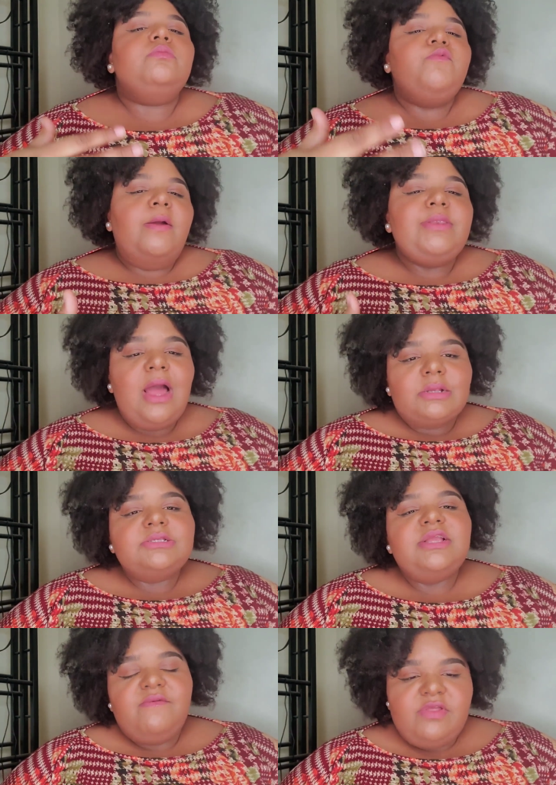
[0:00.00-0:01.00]
RebDolls
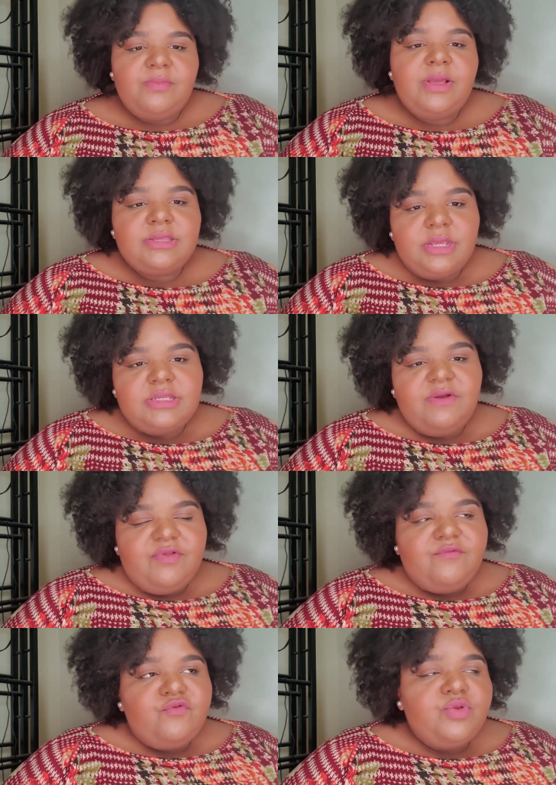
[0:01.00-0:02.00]
is definitely a place that's
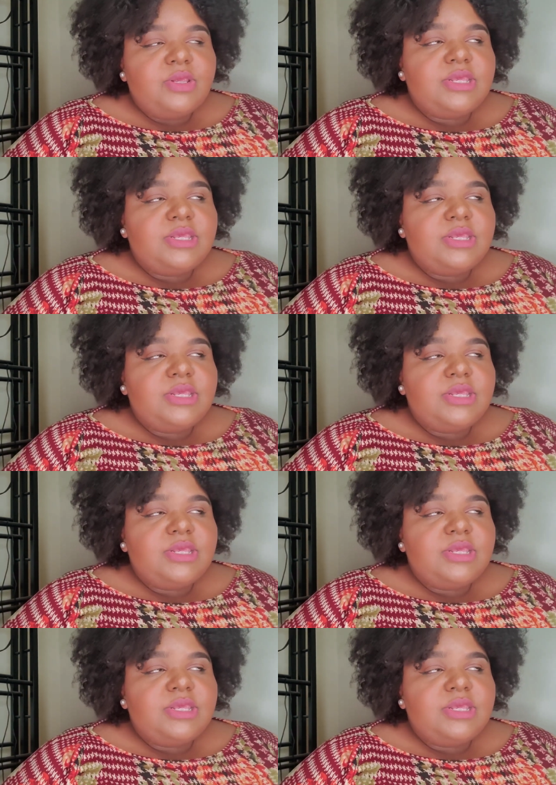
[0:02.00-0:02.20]
definitely true to